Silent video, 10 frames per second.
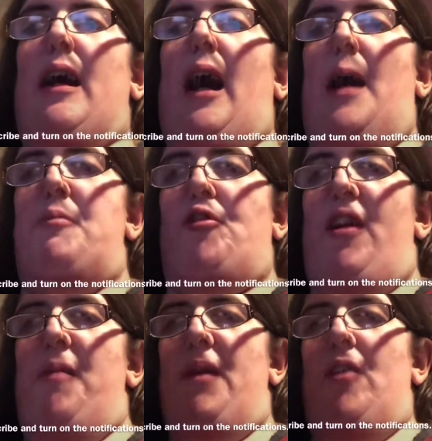I'm
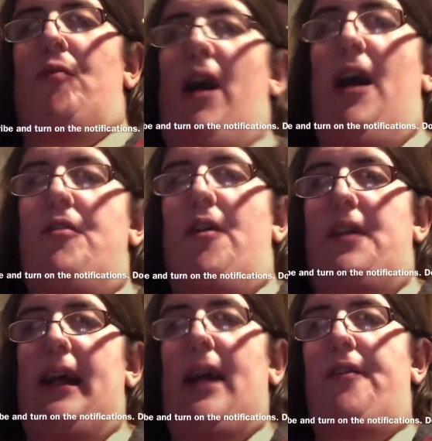Trina Miller 100.
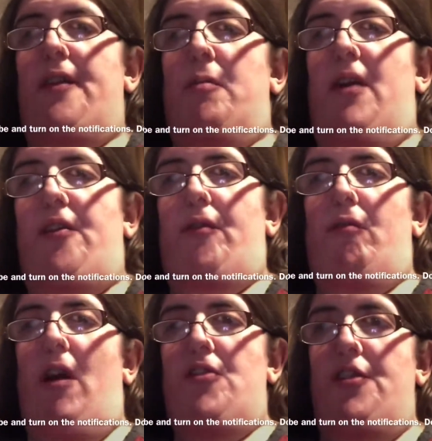Thank you so much for
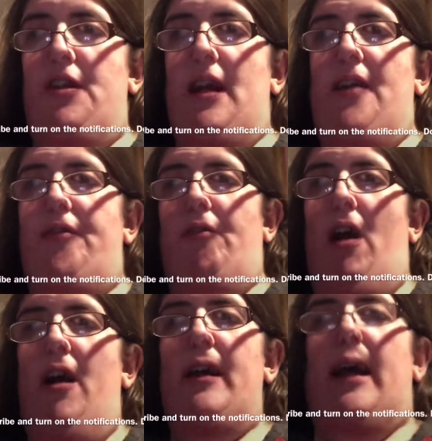watching today's
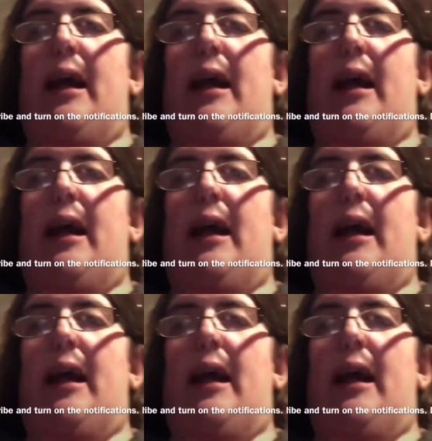vlog.